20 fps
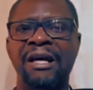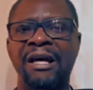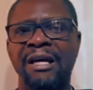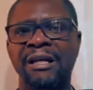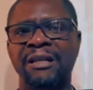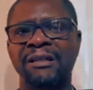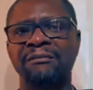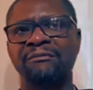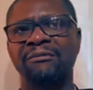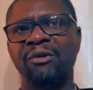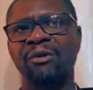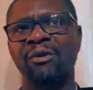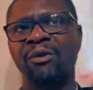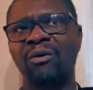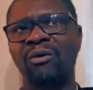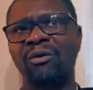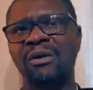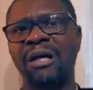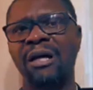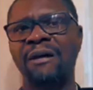and
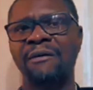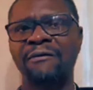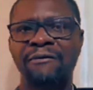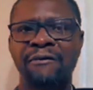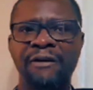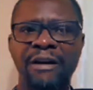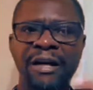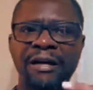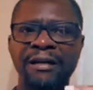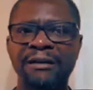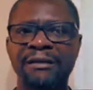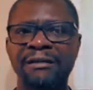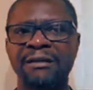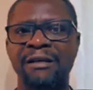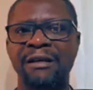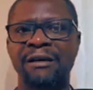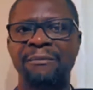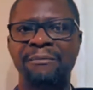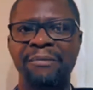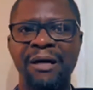all our
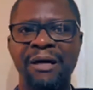friends and